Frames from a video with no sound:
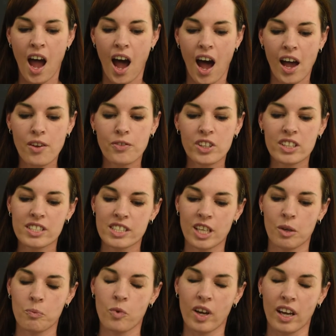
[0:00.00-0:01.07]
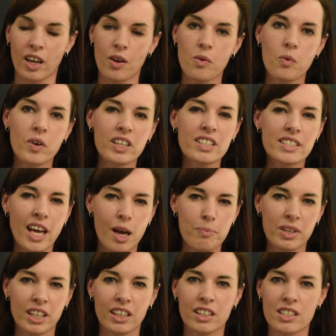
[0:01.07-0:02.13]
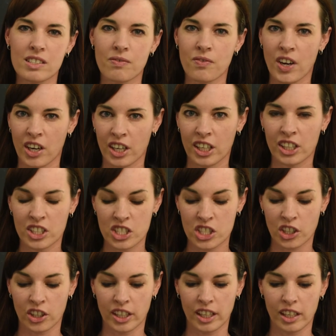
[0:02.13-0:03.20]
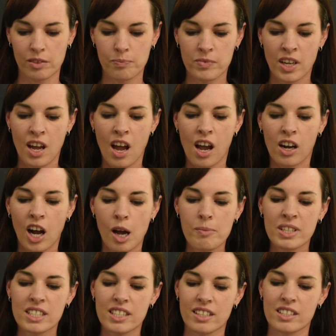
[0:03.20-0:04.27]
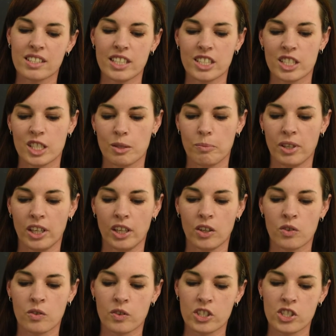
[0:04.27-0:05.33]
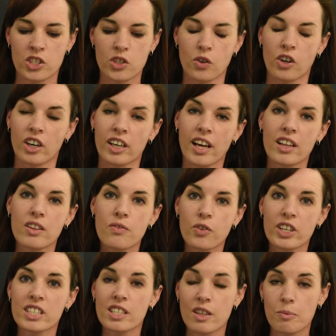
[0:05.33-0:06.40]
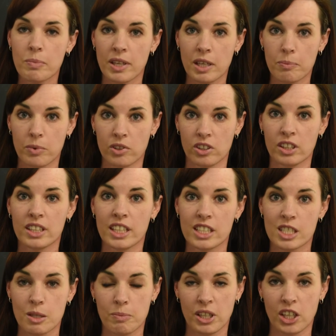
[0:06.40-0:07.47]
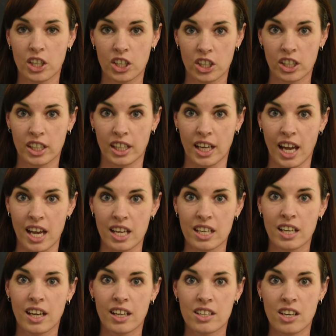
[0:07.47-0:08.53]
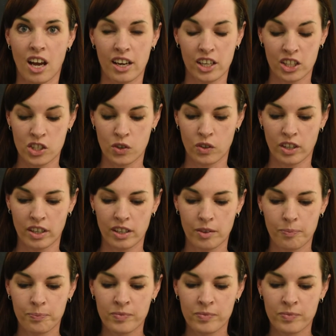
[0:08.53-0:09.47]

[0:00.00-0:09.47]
I feel the same way. What is happening is very concerning. Common sense needs to be restored, and the voice of the people needs to be heard again, not ignored.